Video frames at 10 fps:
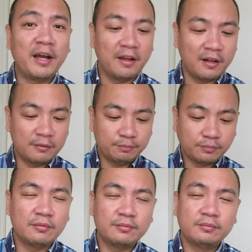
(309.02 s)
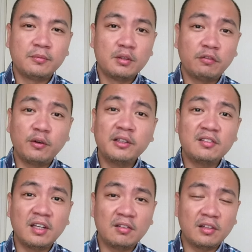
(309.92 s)
Maya. So for
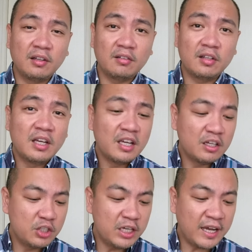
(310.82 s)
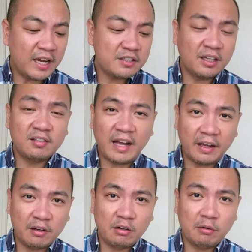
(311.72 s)
this instance, Gcash is
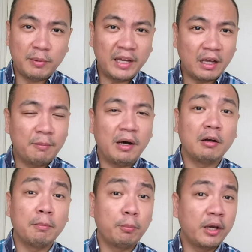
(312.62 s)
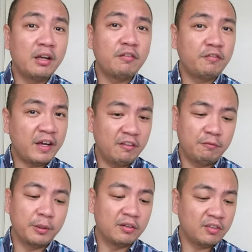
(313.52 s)
higher by about
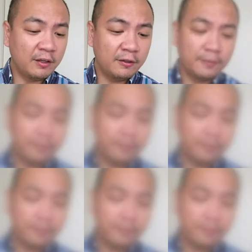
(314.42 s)
0.5%.